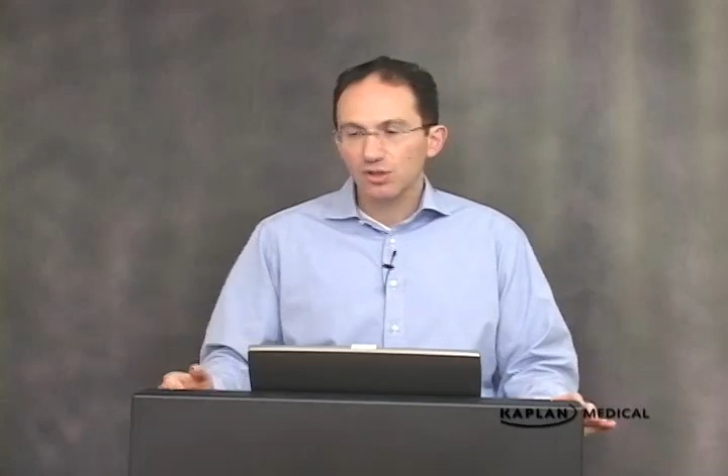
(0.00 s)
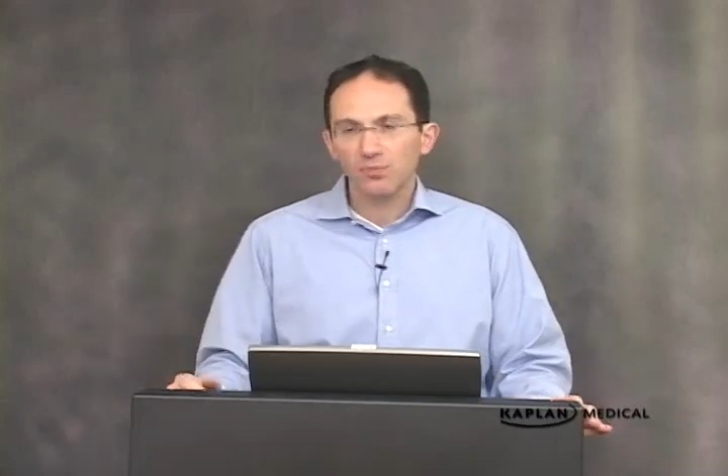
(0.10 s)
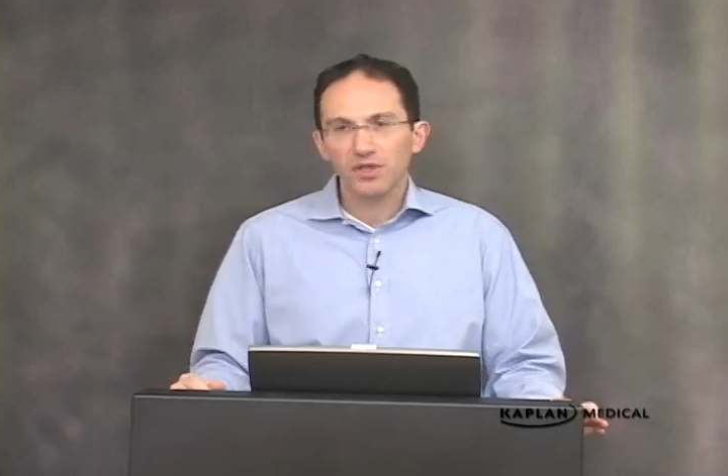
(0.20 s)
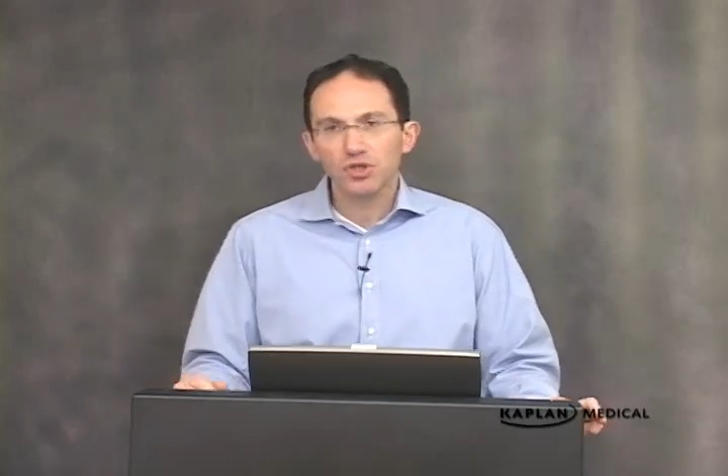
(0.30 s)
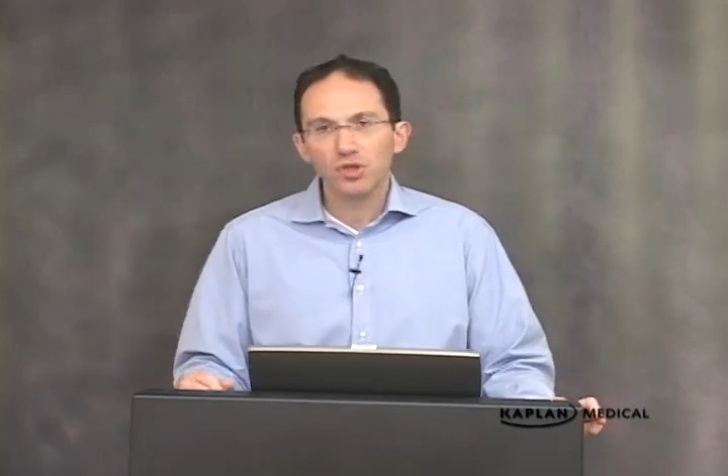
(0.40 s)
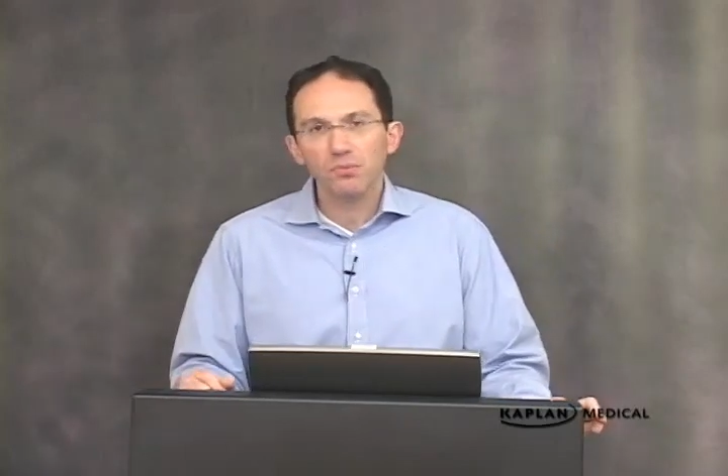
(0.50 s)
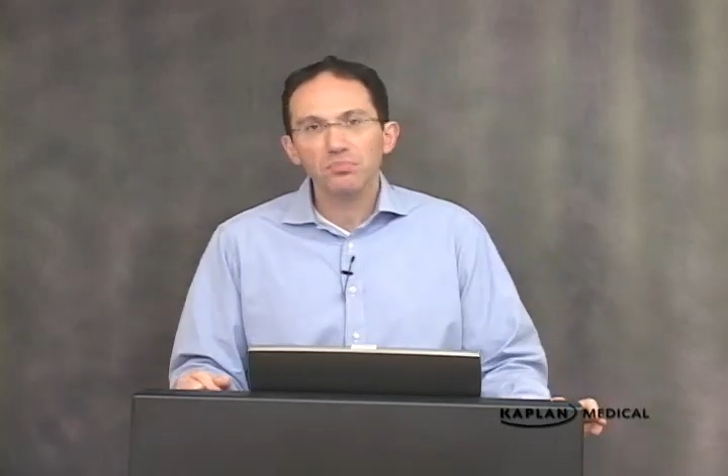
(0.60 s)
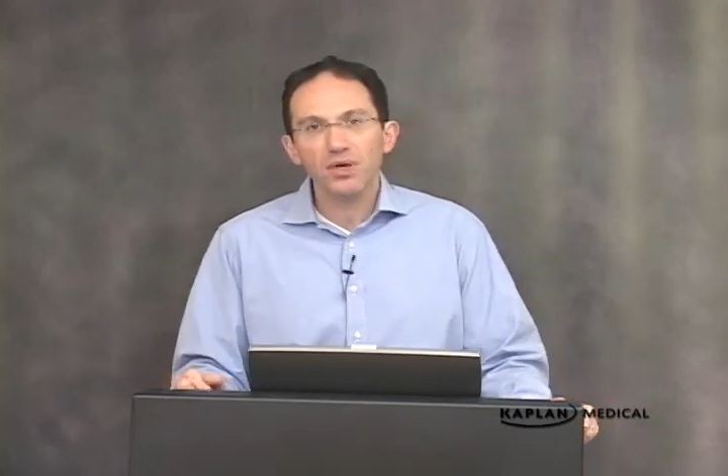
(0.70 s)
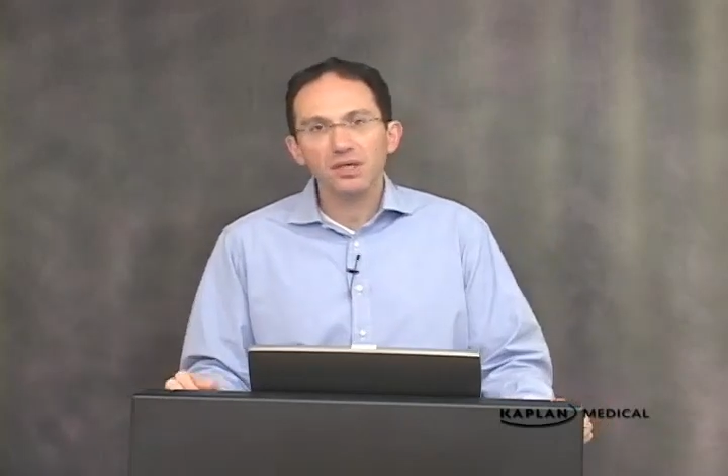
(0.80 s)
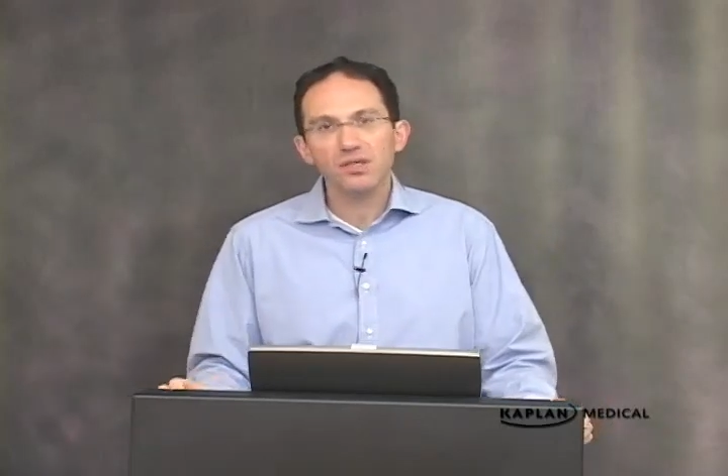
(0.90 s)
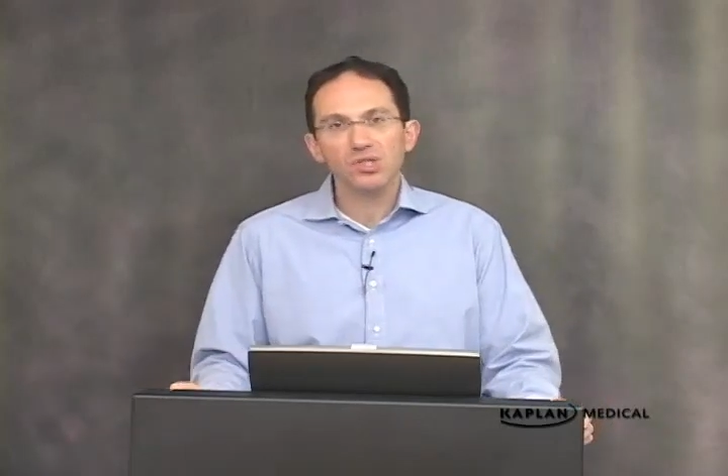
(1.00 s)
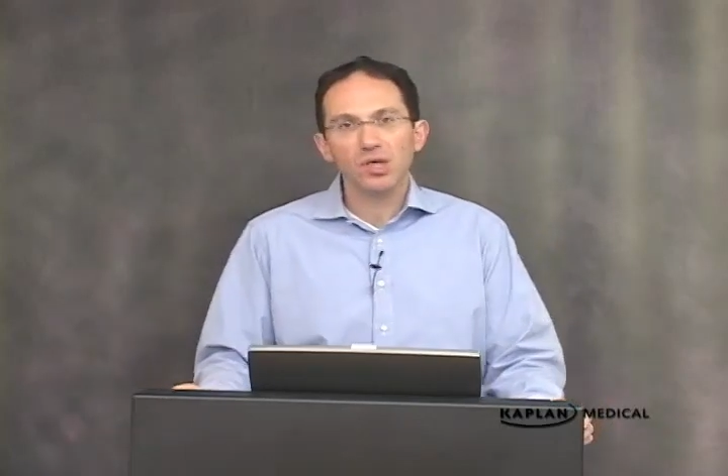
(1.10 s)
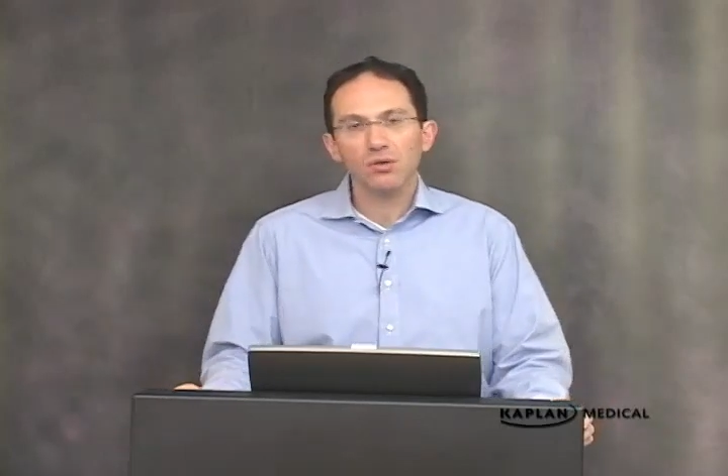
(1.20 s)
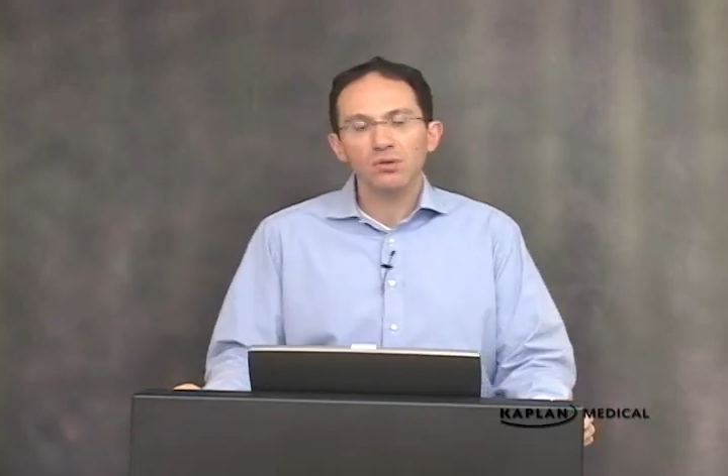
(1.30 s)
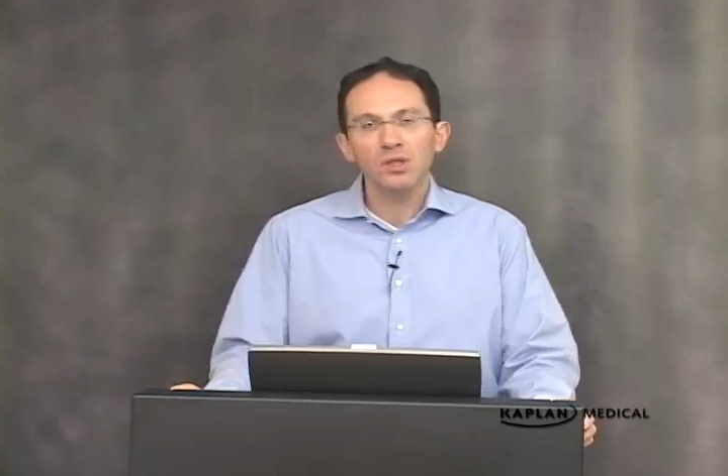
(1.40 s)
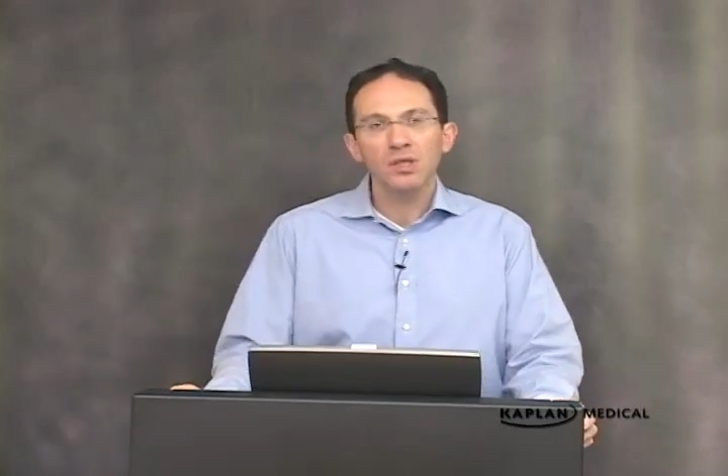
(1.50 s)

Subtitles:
this patient on prednisone